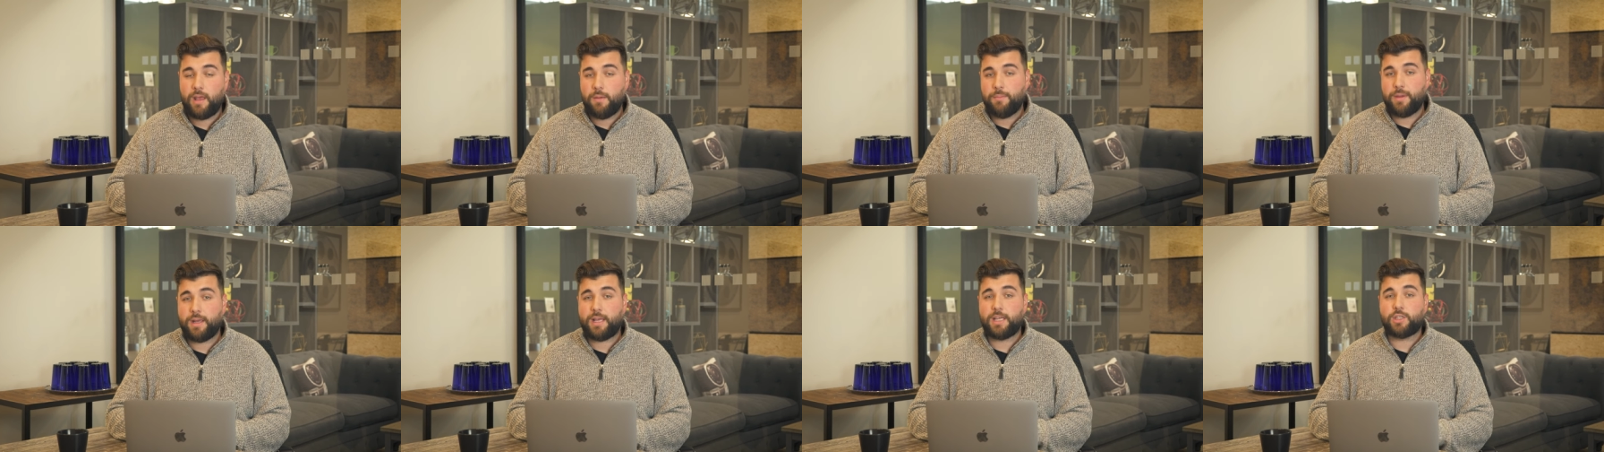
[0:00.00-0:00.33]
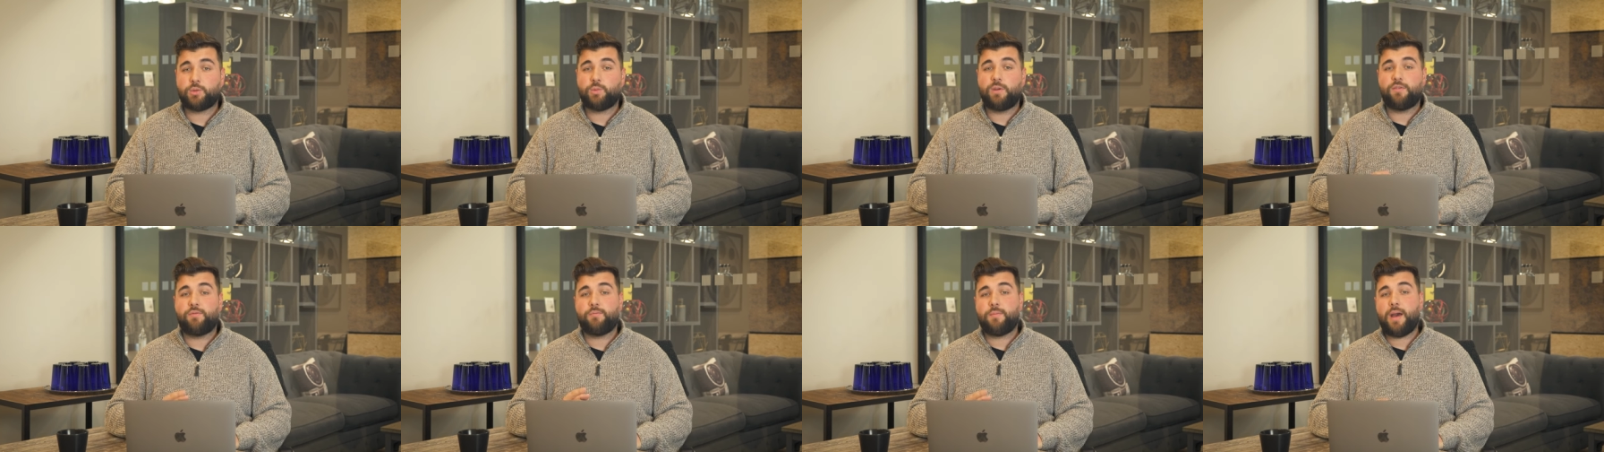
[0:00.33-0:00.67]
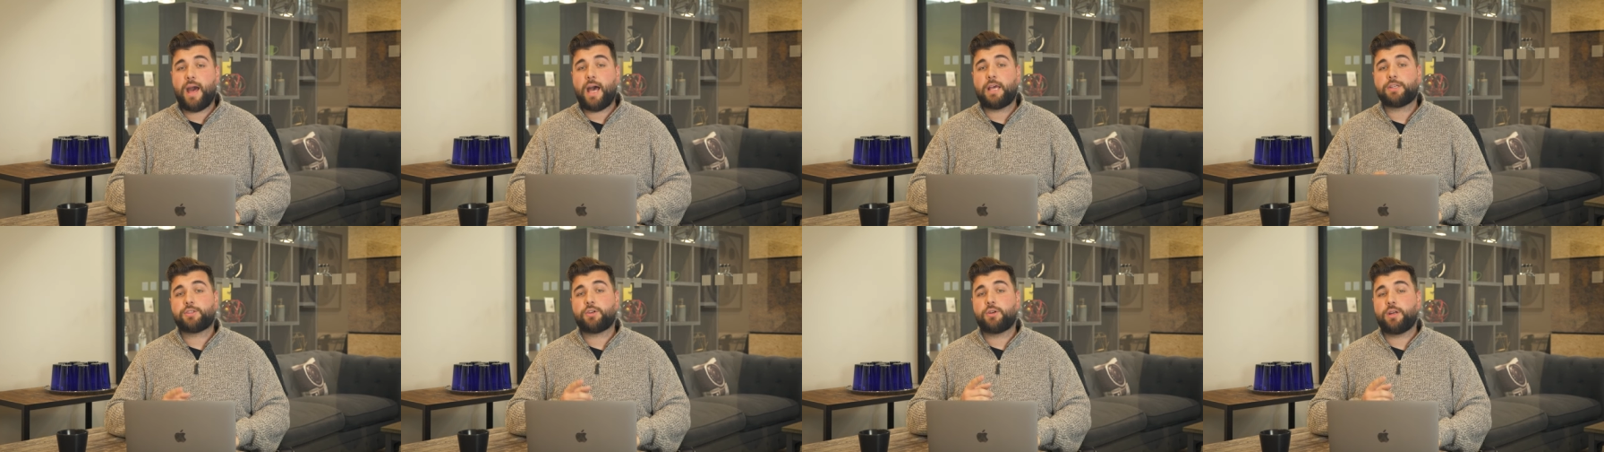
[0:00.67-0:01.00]
because we've
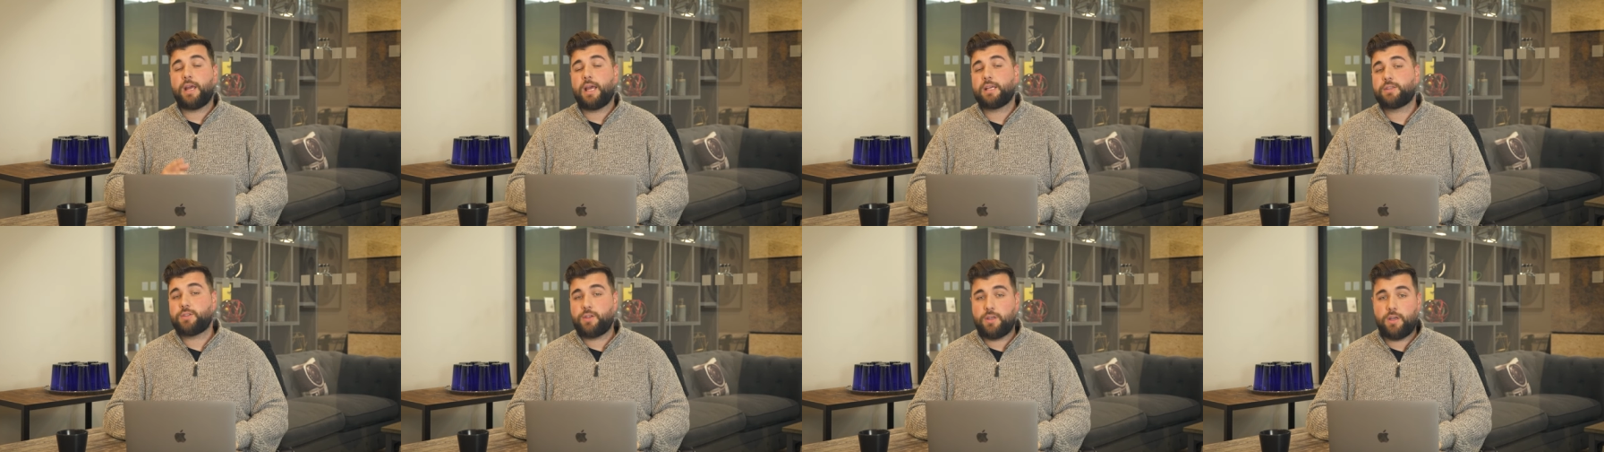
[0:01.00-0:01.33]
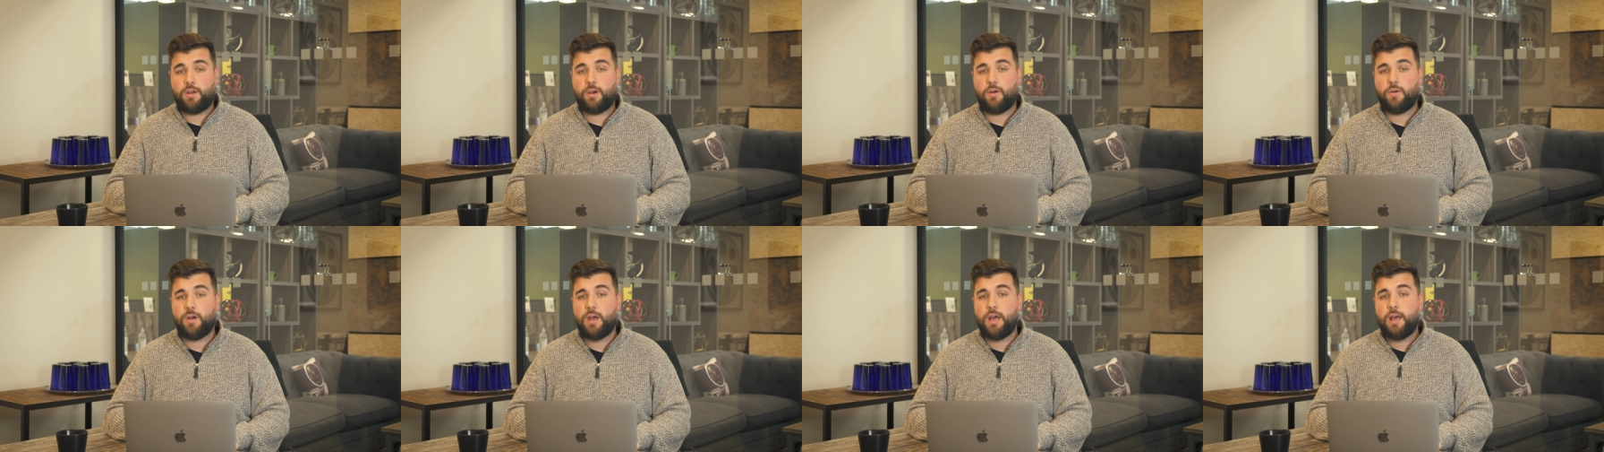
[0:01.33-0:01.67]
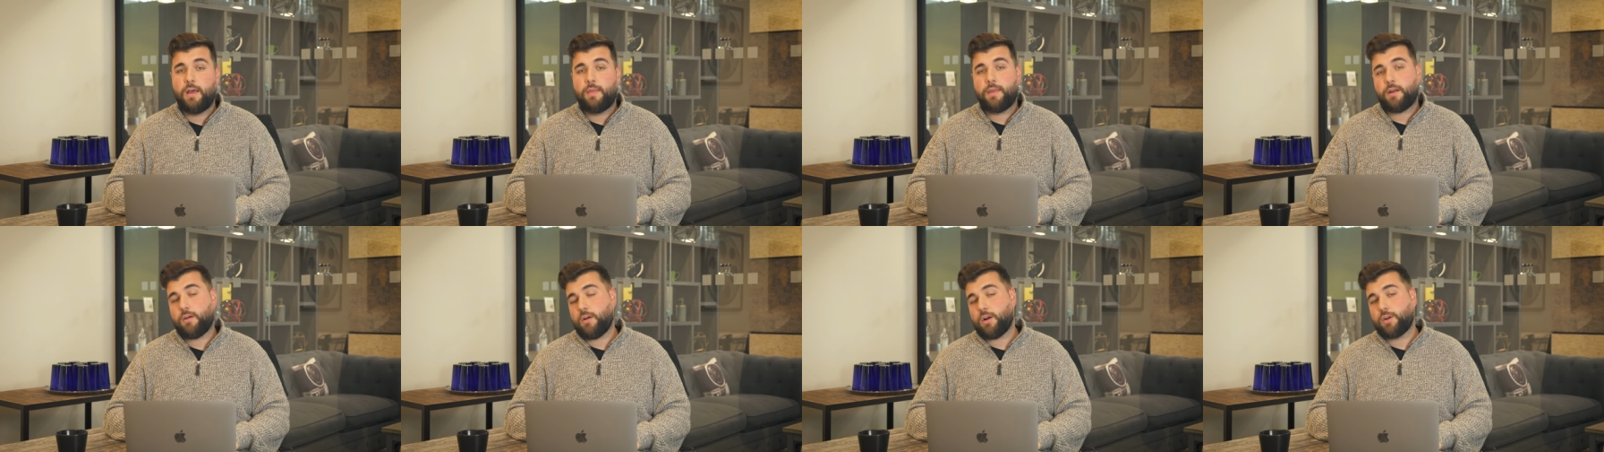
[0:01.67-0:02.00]
mastered S E O.
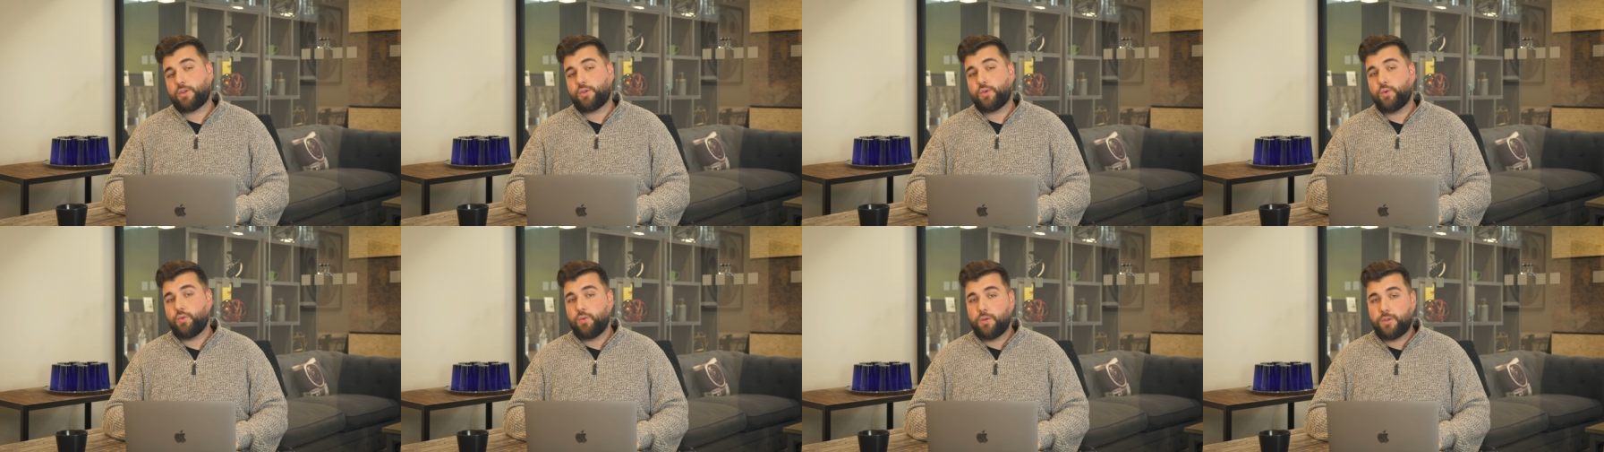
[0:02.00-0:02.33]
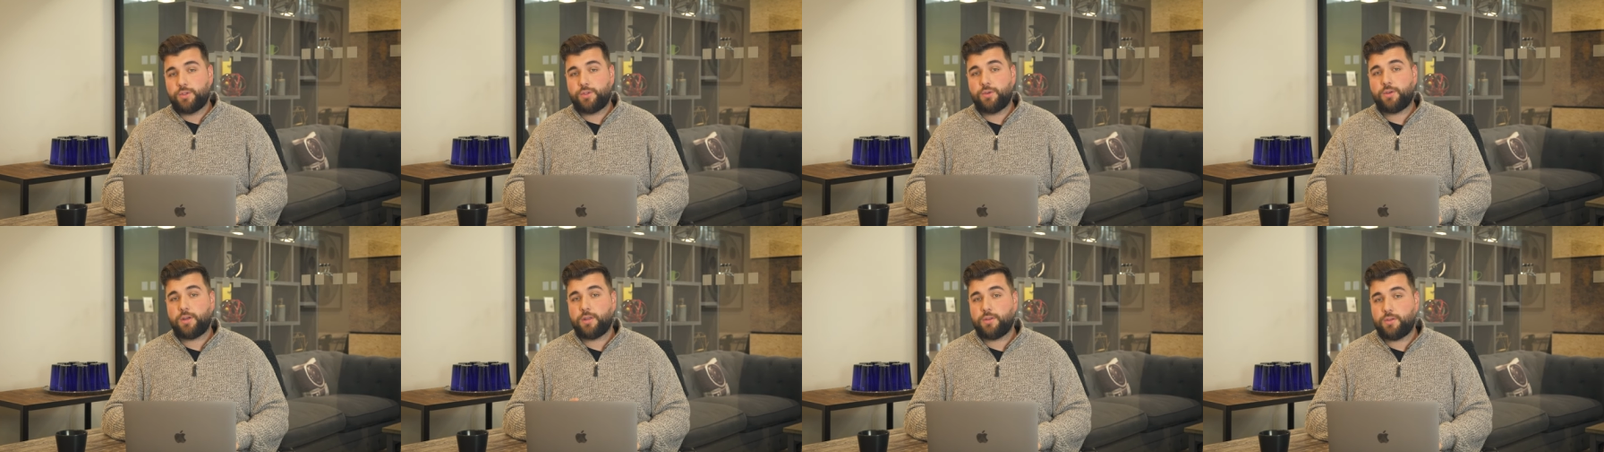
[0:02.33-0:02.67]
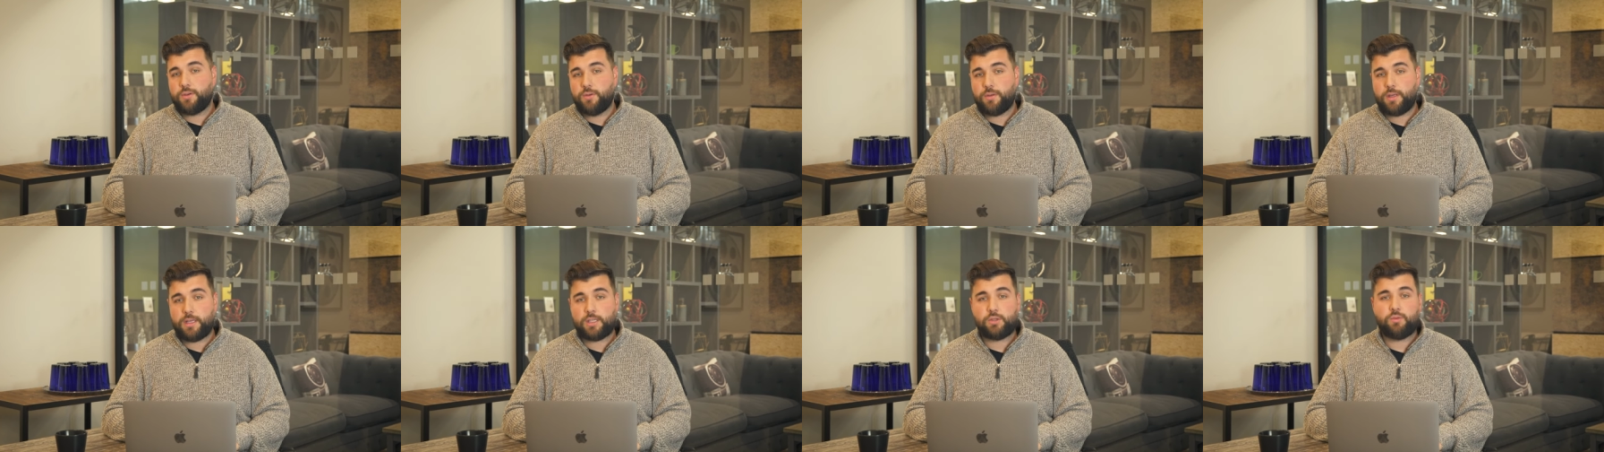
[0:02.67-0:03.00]
There are tools you can
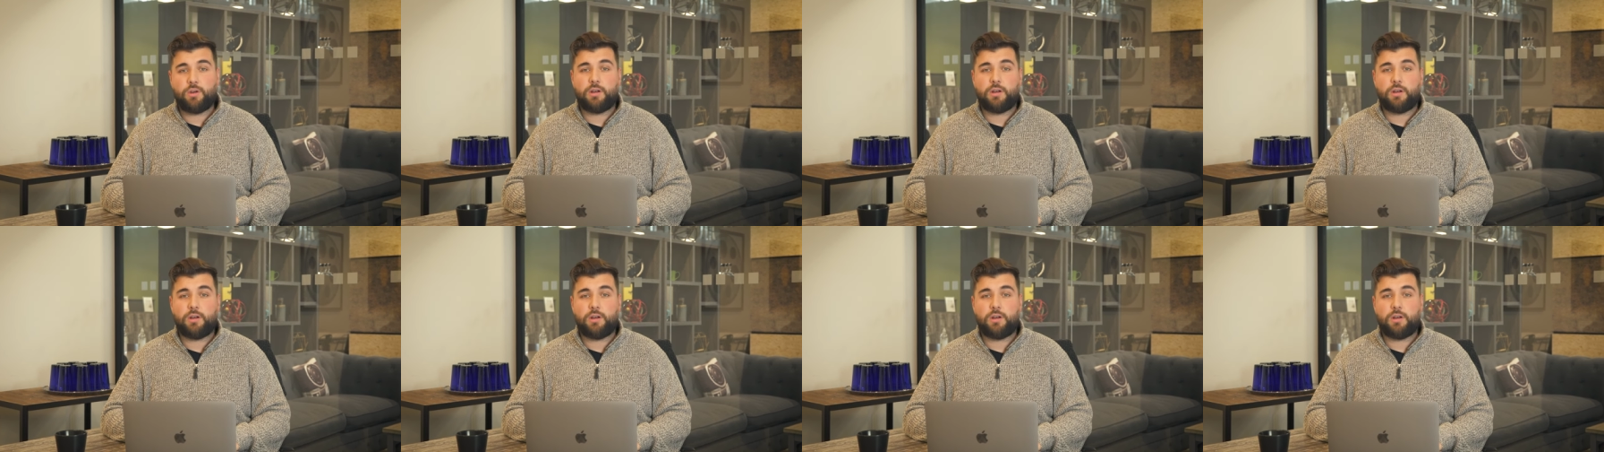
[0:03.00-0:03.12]
do this.